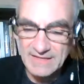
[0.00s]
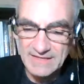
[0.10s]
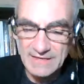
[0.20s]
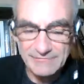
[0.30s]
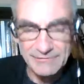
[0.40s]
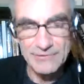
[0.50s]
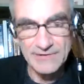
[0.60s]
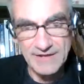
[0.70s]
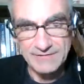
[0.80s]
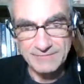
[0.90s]
if you're an
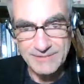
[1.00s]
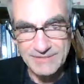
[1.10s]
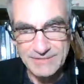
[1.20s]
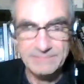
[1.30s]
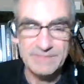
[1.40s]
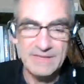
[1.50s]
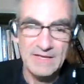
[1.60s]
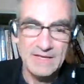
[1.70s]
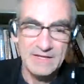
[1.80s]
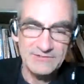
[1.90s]
INFP,
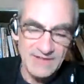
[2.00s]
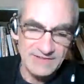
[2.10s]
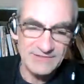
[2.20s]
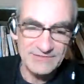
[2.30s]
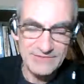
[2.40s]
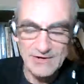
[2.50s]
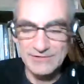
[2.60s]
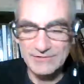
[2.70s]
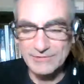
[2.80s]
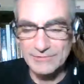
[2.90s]
chances are
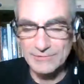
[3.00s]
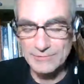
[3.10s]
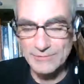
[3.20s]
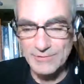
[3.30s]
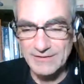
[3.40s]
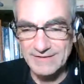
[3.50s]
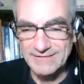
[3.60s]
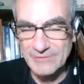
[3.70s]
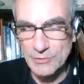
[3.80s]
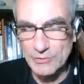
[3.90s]
you
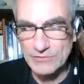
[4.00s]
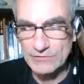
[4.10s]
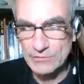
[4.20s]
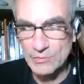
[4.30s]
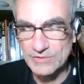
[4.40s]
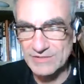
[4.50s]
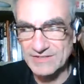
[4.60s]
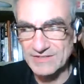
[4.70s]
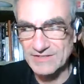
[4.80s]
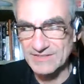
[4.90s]
err toward
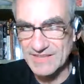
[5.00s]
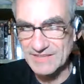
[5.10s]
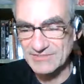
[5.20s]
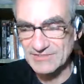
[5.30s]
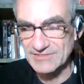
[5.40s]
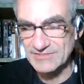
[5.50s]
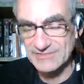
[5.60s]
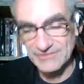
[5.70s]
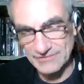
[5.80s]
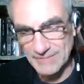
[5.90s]
glacial
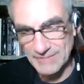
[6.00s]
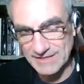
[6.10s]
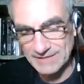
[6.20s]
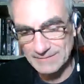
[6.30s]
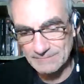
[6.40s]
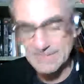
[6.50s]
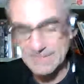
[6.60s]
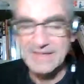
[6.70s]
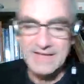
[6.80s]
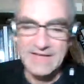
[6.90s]
decision making.
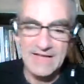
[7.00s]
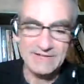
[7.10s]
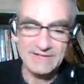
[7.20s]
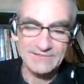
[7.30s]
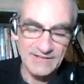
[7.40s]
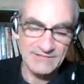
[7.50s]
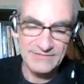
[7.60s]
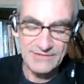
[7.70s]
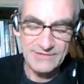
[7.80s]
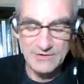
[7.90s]
And
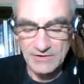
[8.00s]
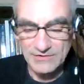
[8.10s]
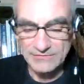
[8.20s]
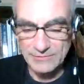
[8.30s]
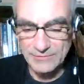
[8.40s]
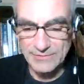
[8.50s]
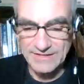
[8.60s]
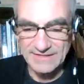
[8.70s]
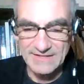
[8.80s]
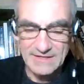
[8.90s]
chances are also
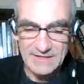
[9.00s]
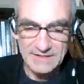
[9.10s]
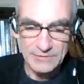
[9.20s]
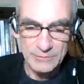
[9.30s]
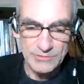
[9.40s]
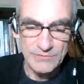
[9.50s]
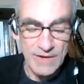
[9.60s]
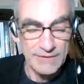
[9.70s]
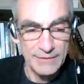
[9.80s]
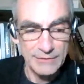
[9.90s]
that you would
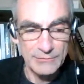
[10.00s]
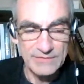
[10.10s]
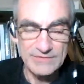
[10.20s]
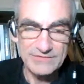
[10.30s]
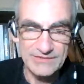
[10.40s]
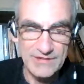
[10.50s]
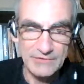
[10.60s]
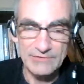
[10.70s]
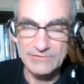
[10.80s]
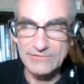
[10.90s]
run through these
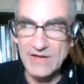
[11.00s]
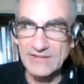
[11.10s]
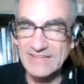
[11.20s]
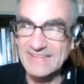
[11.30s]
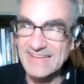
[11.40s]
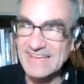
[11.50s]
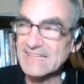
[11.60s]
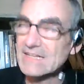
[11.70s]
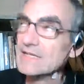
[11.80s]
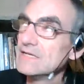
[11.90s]
scenarios not in a
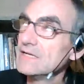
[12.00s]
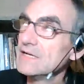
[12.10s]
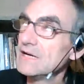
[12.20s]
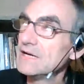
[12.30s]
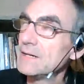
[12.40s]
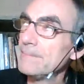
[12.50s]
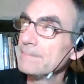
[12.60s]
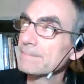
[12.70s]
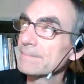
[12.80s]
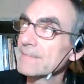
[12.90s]
um,